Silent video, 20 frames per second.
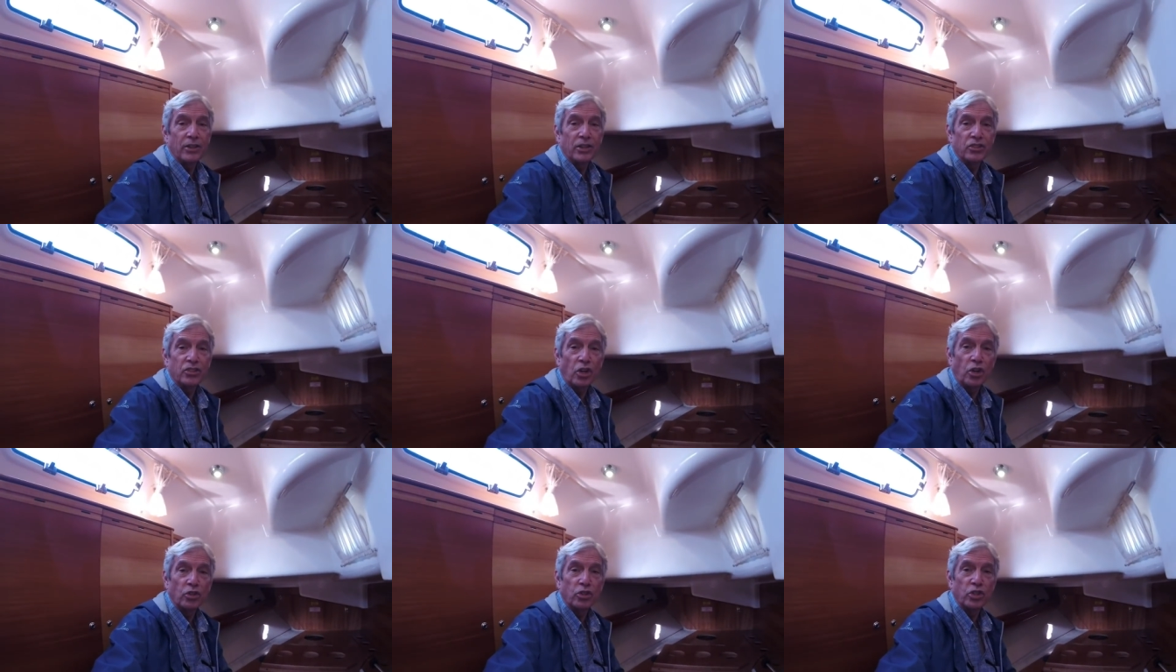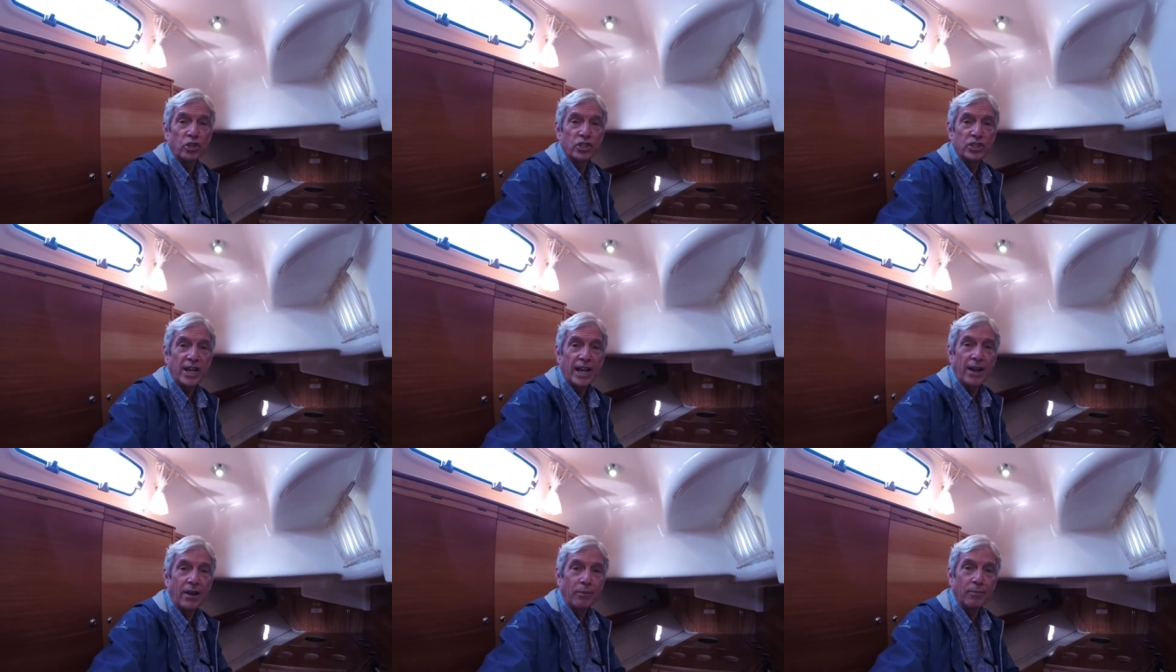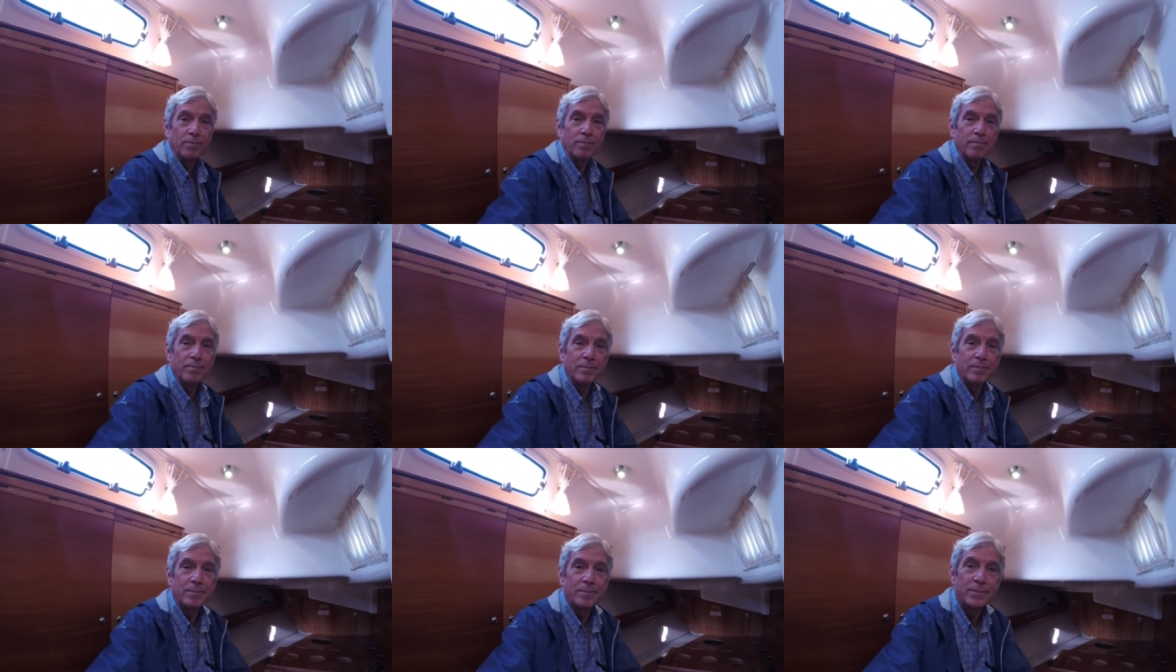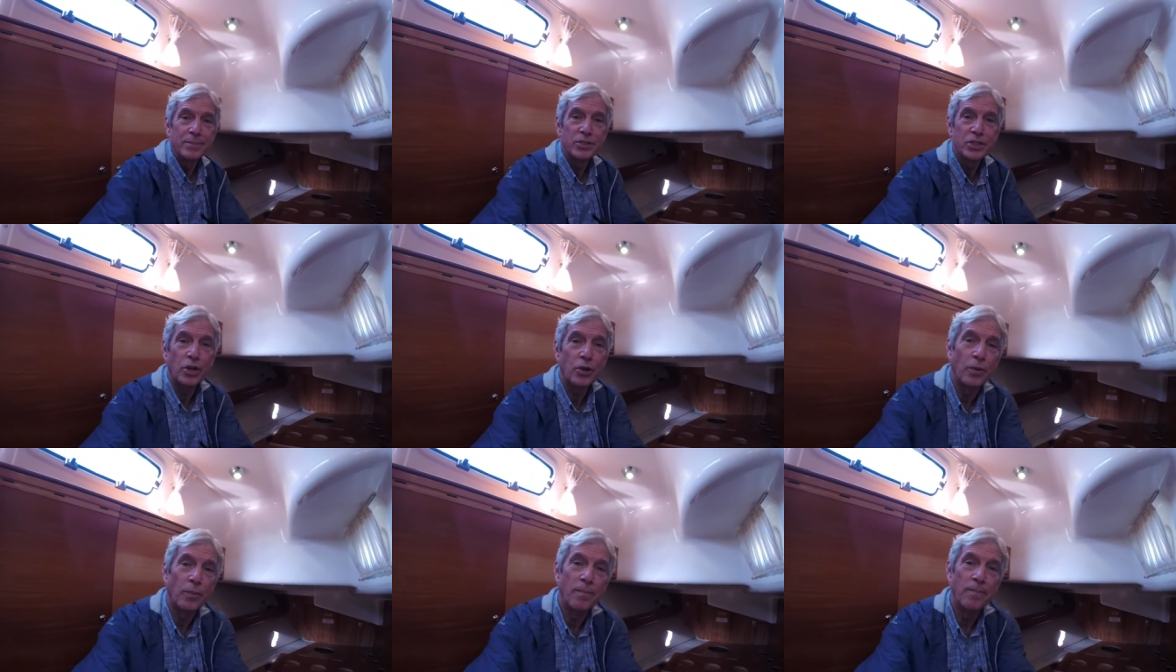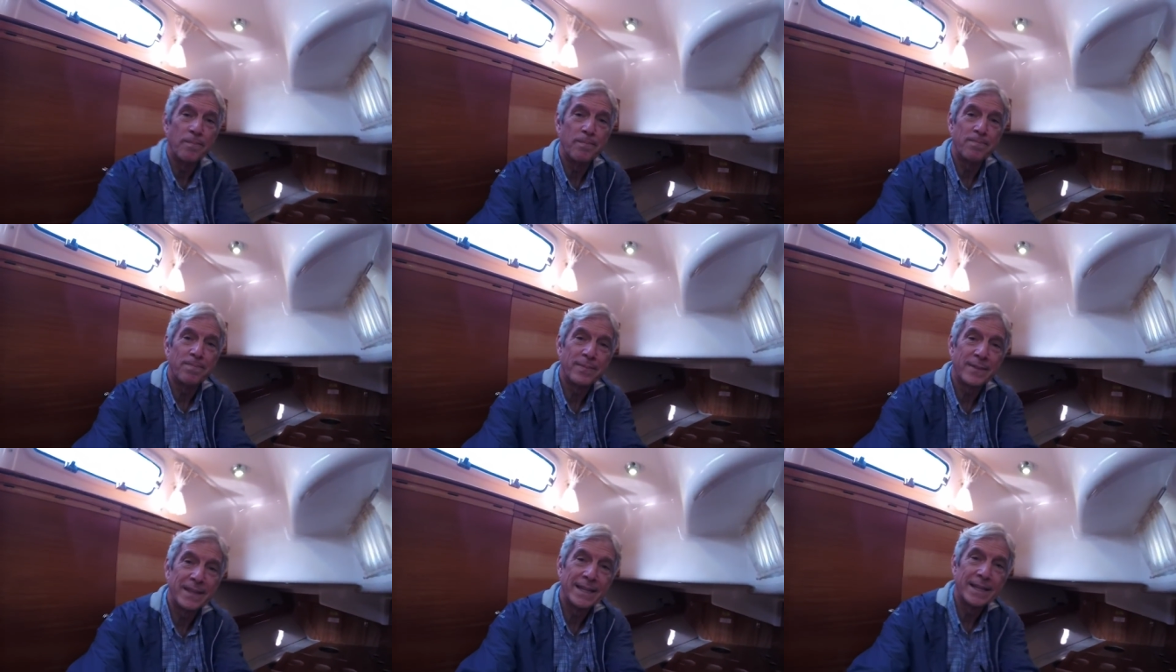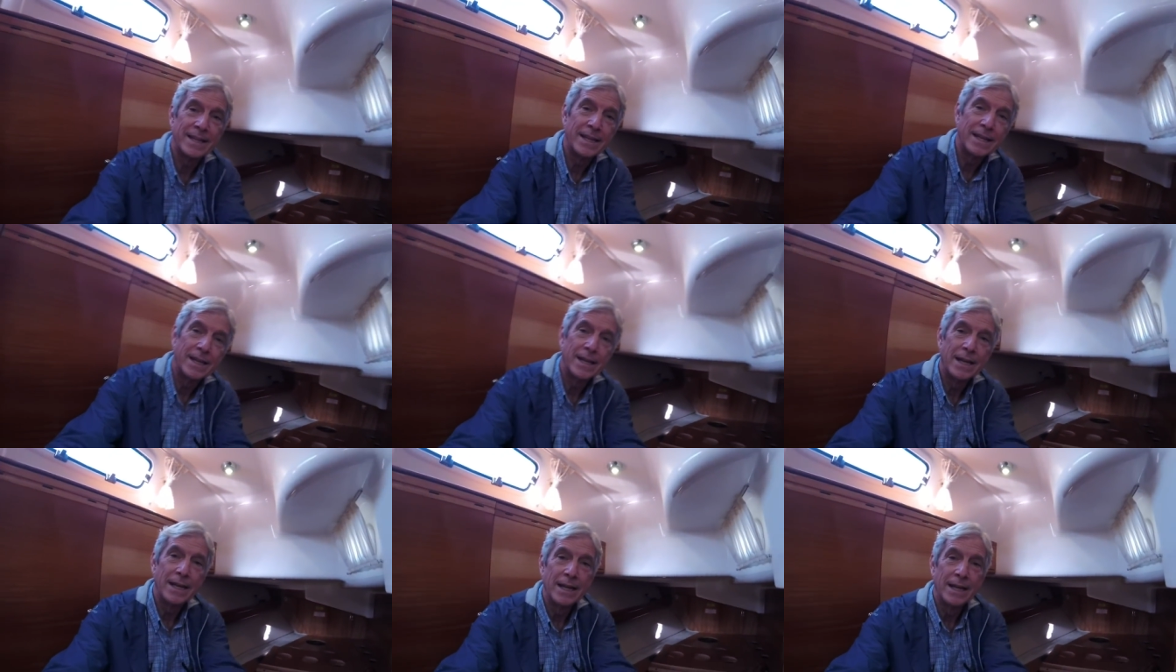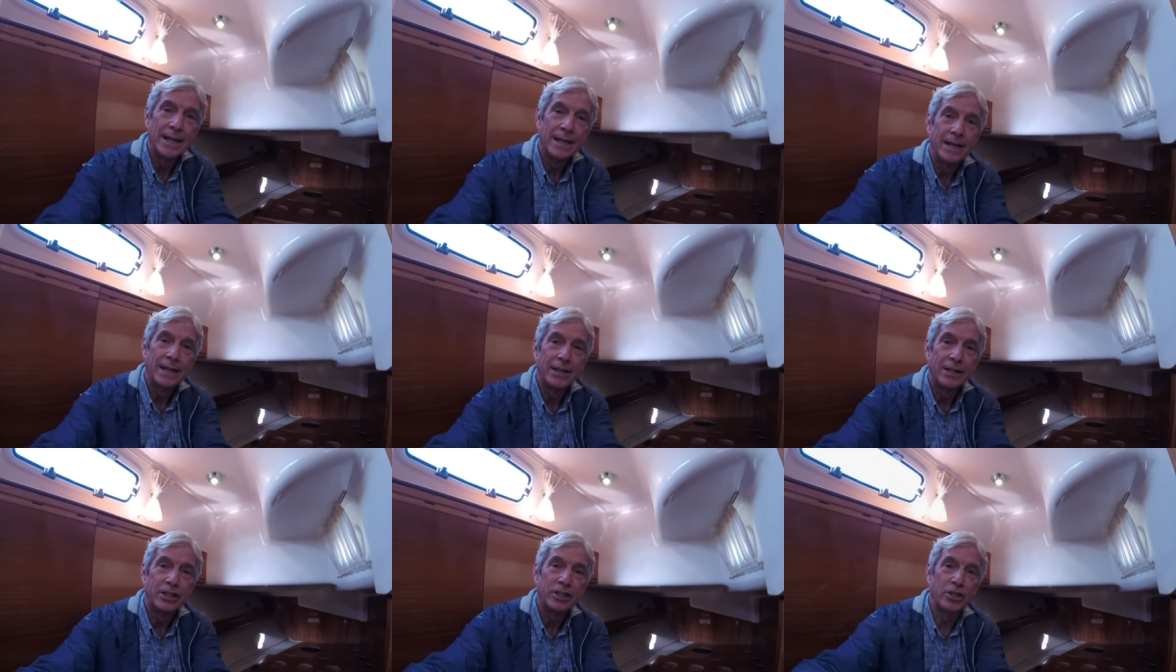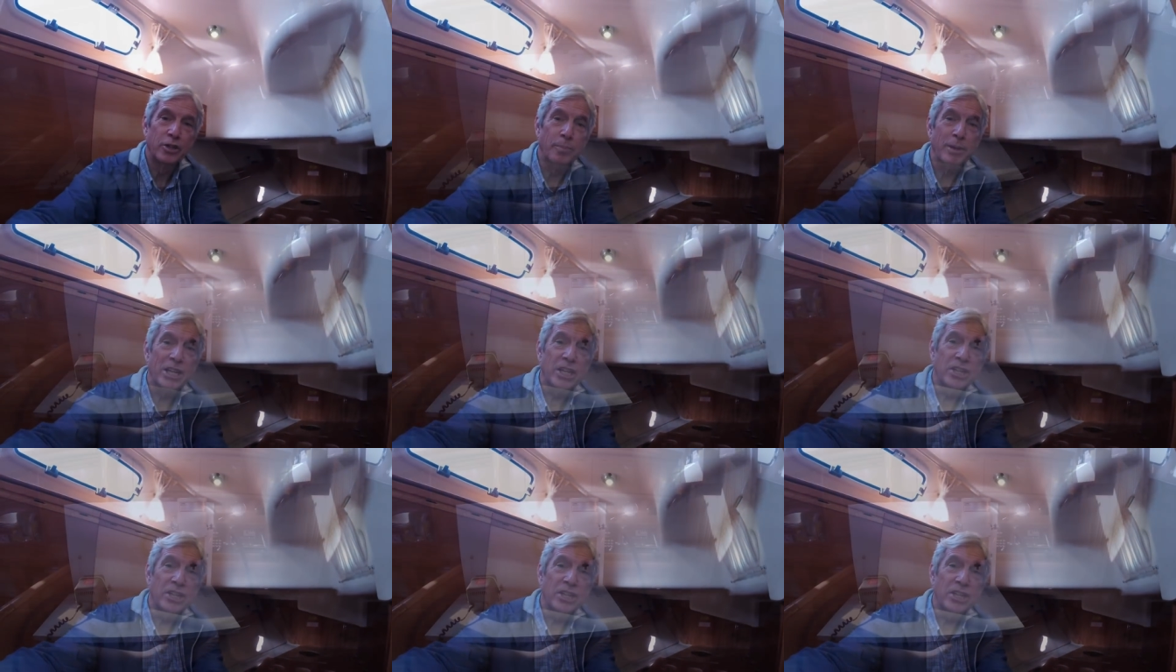this all turns out. So to be